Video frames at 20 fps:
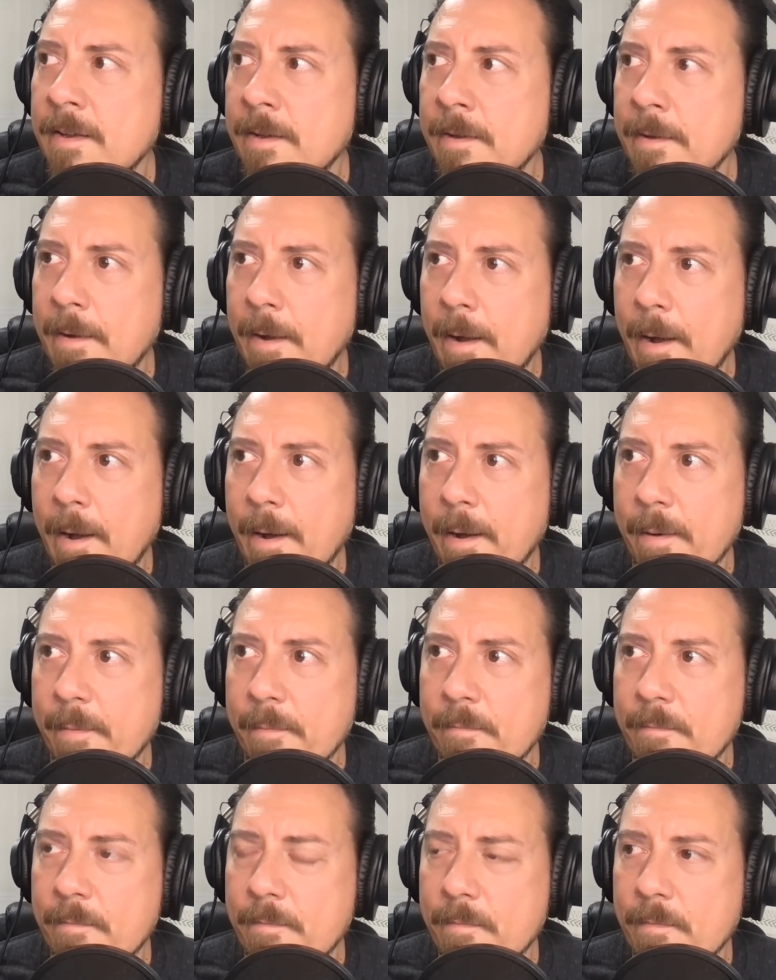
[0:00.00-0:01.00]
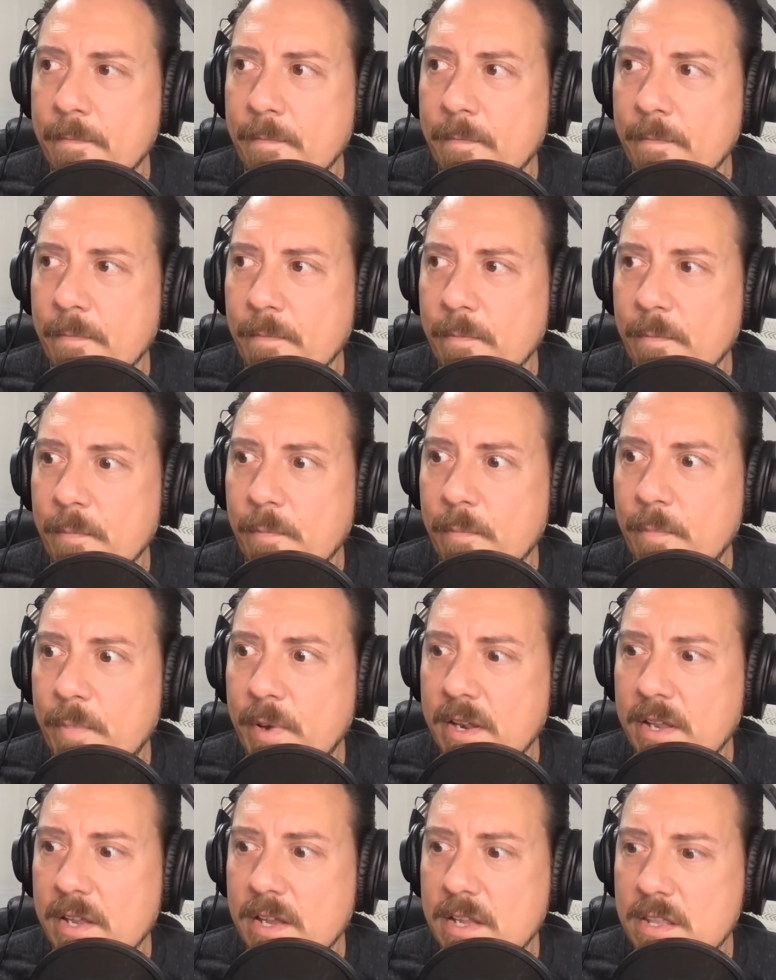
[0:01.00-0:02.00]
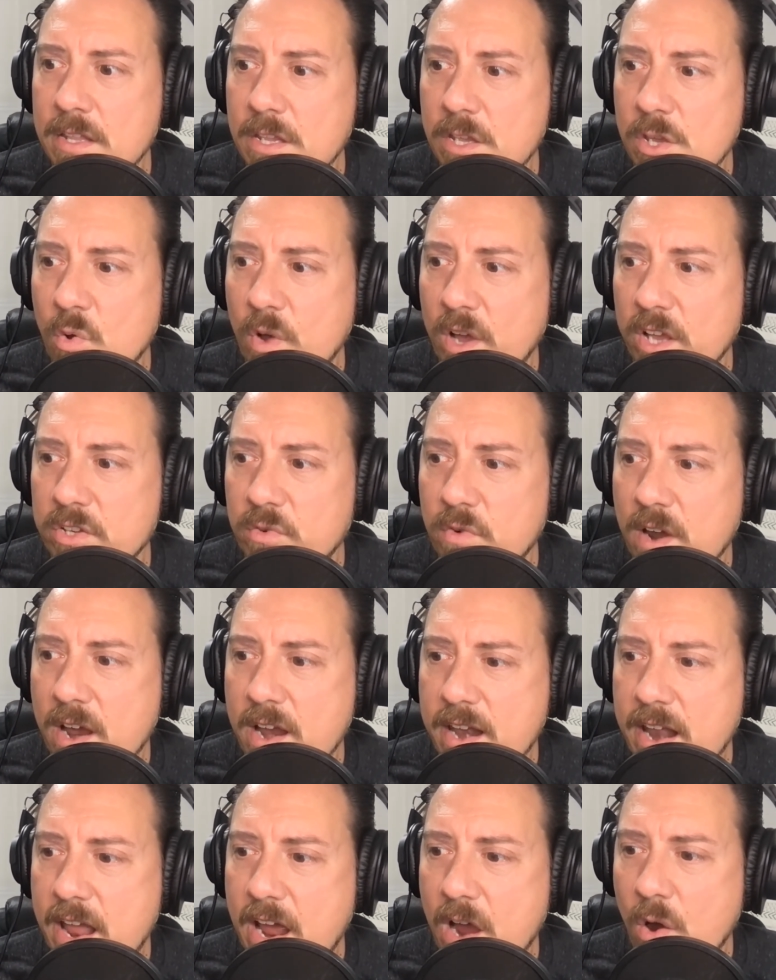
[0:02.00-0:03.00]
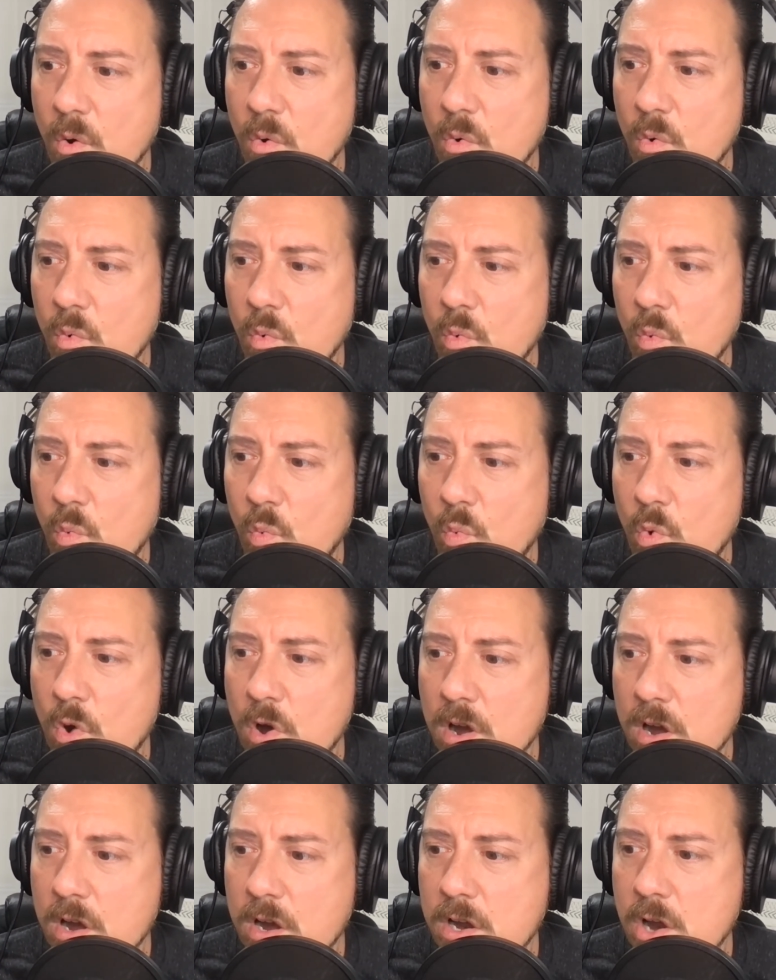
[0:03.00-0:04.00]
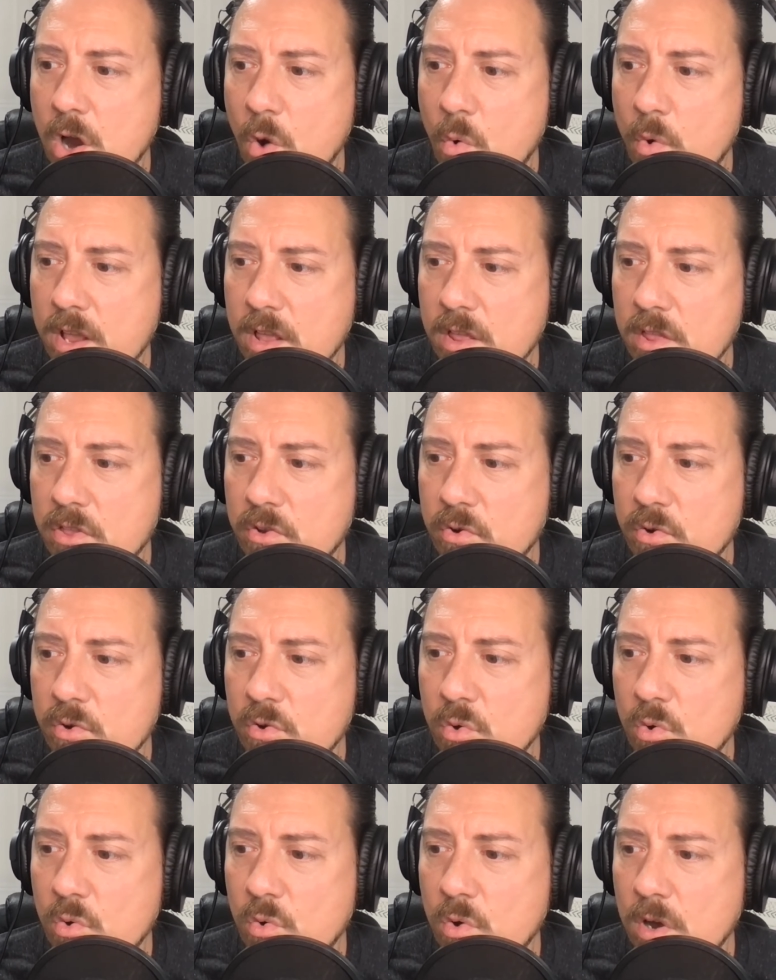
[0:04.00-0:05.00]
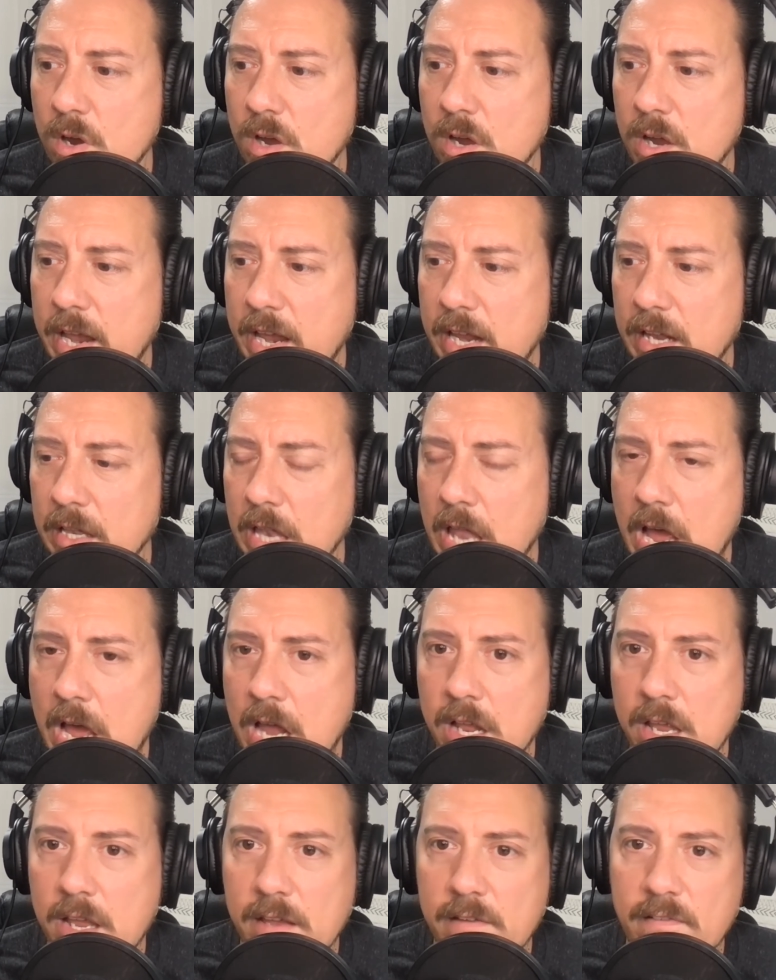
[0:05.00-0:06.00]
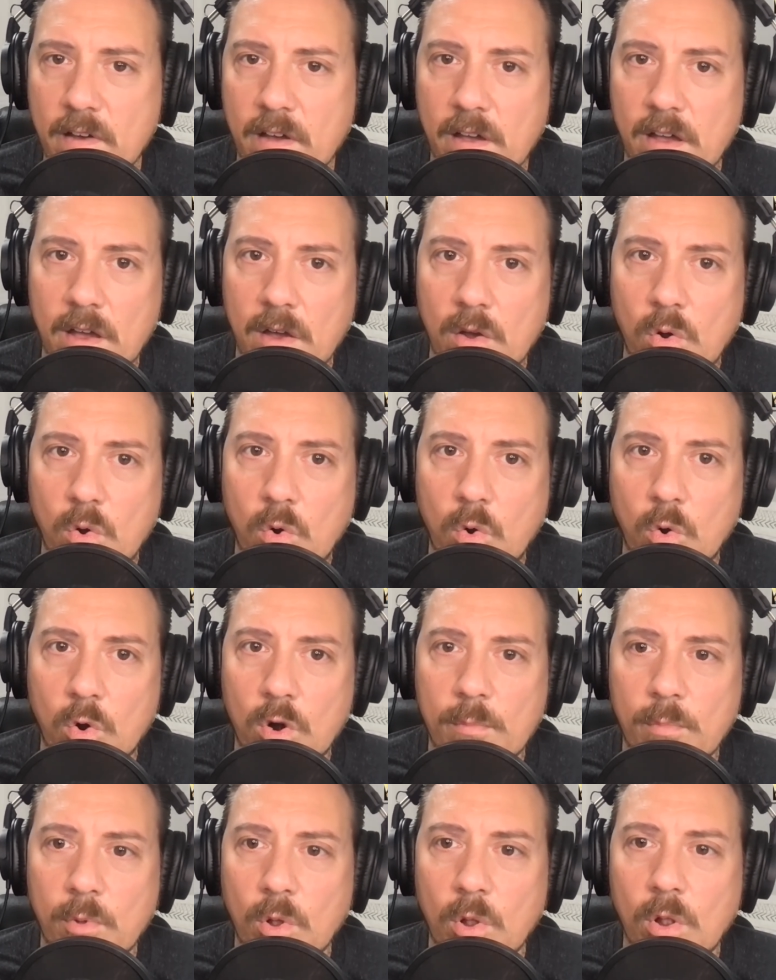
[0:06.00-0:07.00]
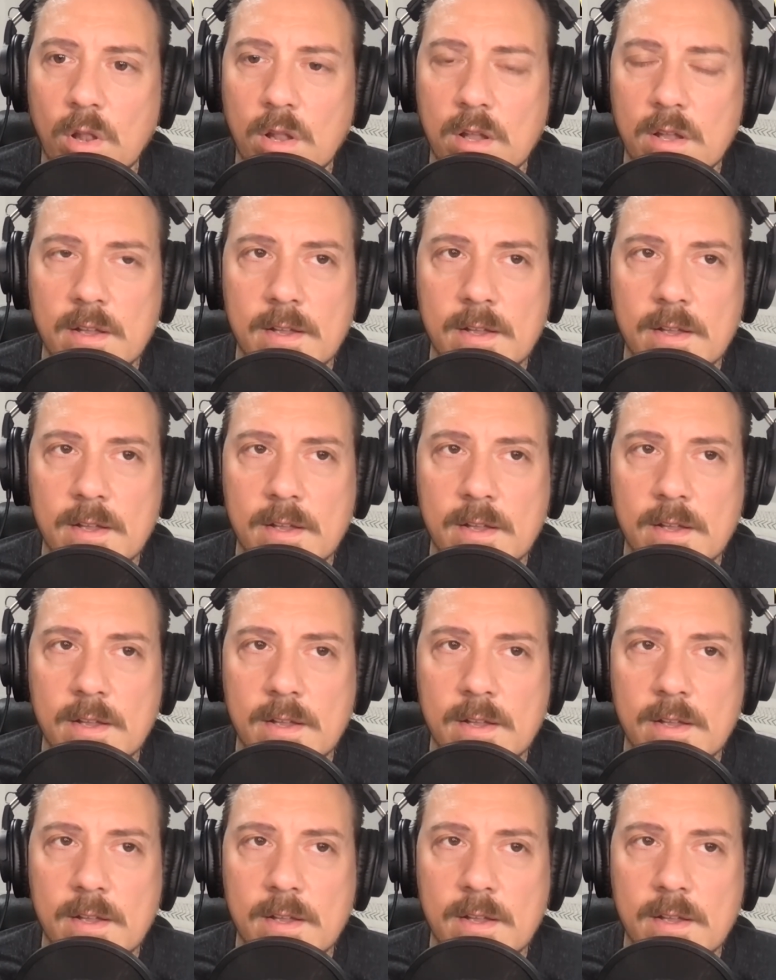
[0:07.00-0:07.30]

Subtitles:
But in the U.S. right now, we're going through a lot of horrible